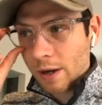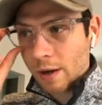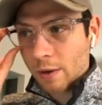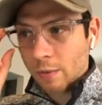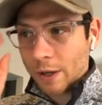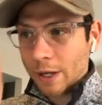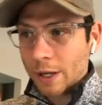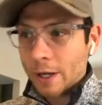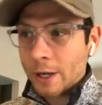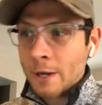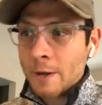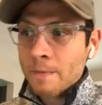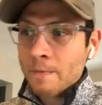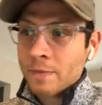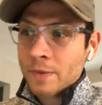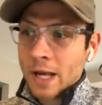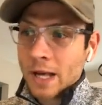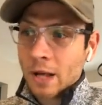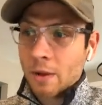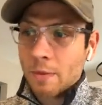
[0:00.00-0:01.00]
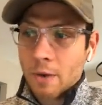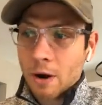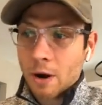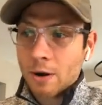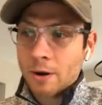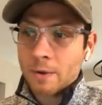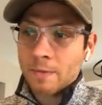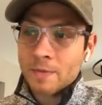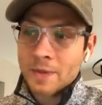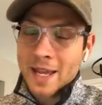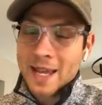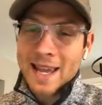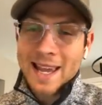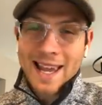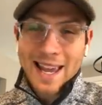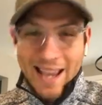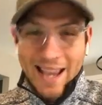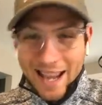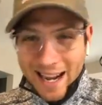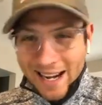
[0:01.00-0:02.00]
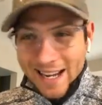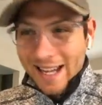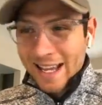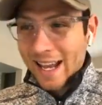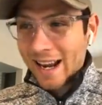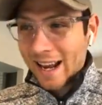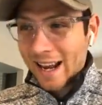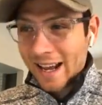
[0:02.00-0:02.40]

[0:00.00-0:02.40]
week. Callum Martin, 88